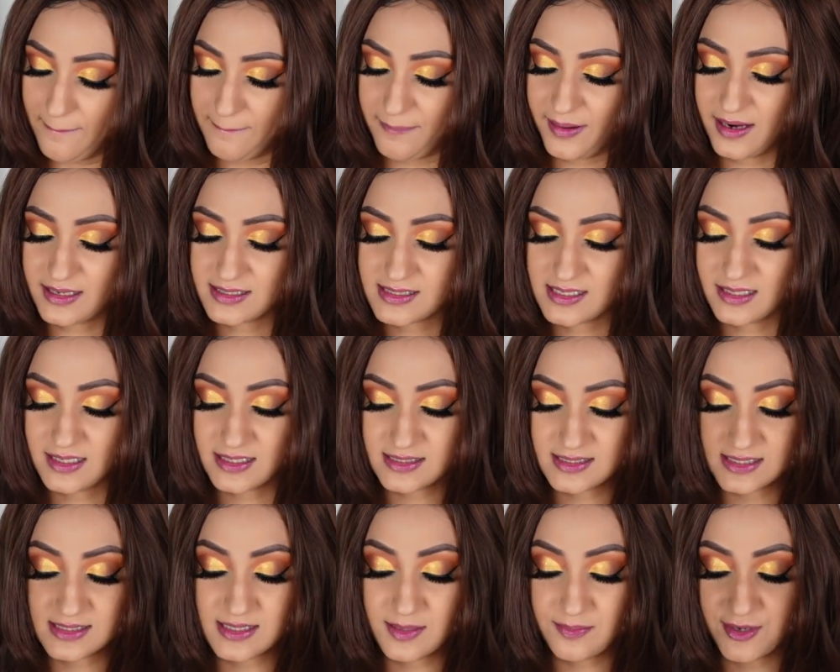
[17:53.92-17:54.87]
But
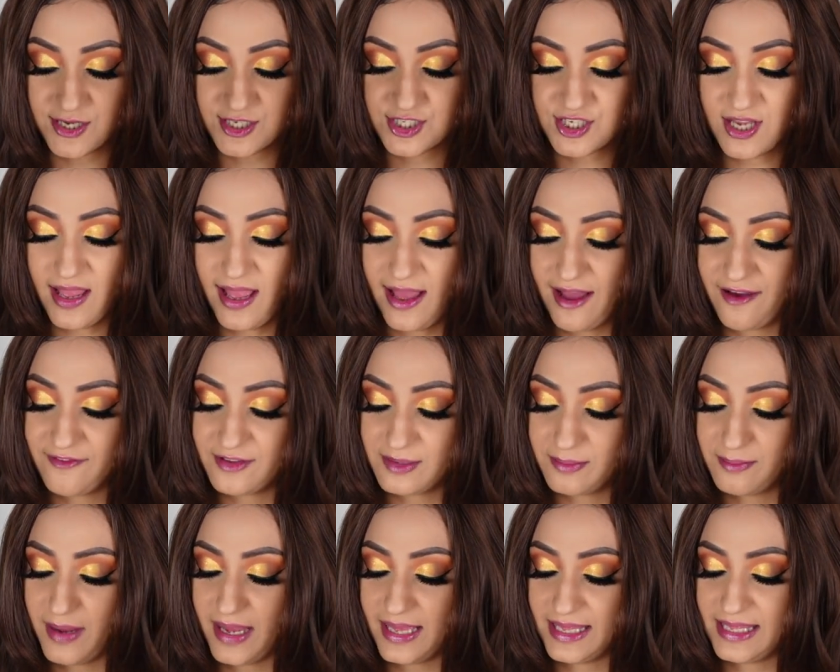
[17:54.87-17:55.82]
this is the brush I have
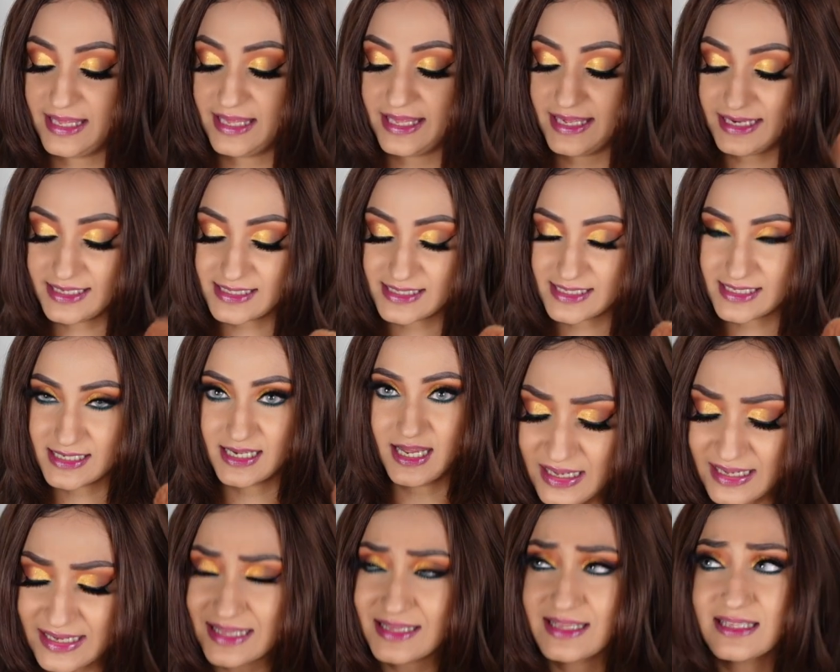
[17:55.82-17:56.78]
in my kit,
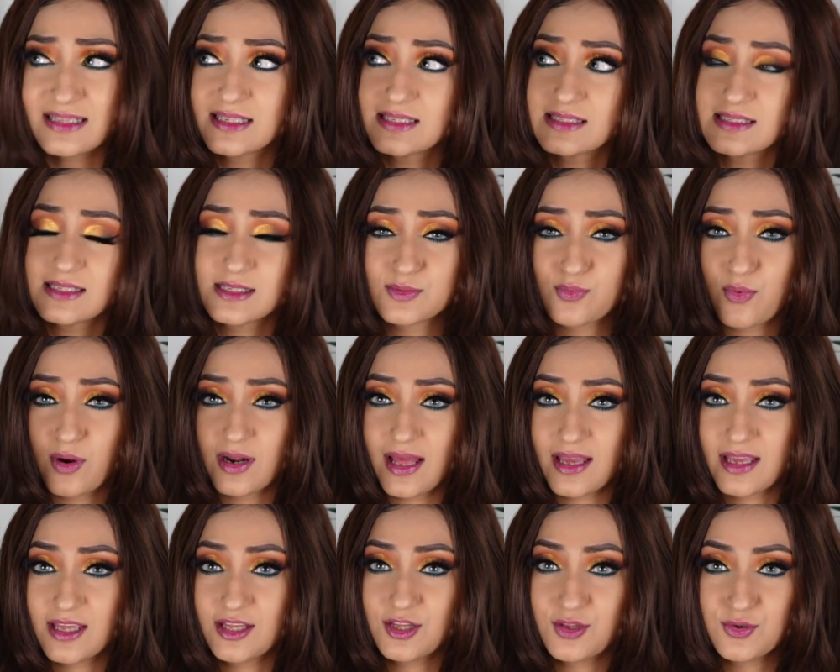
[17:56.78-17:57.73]
and I think this is what
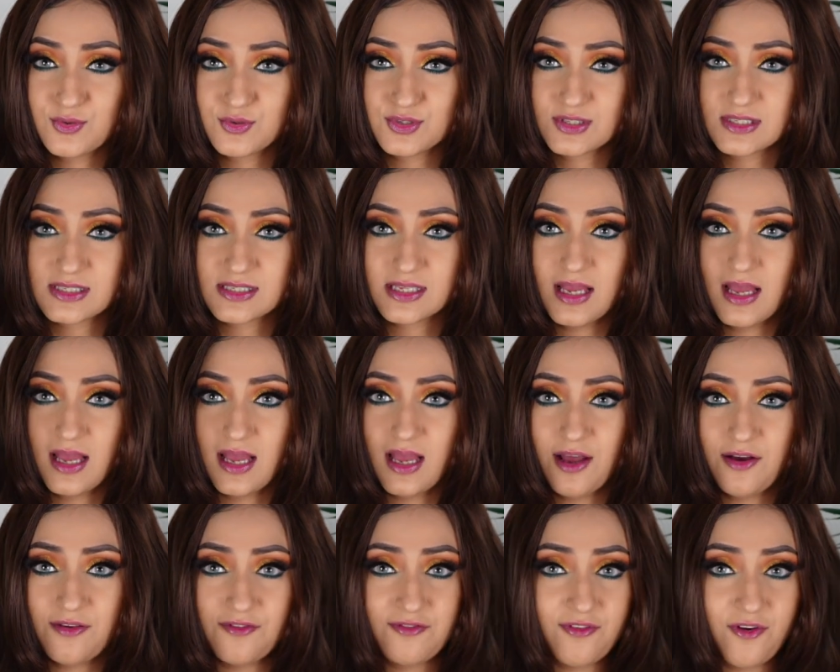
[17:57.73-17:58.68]
I can use
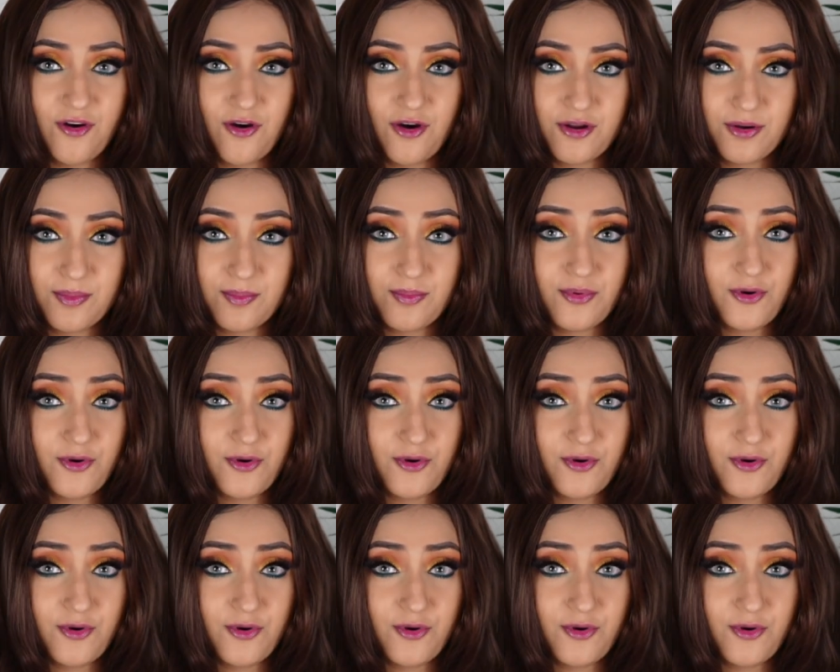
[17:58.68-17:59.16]
for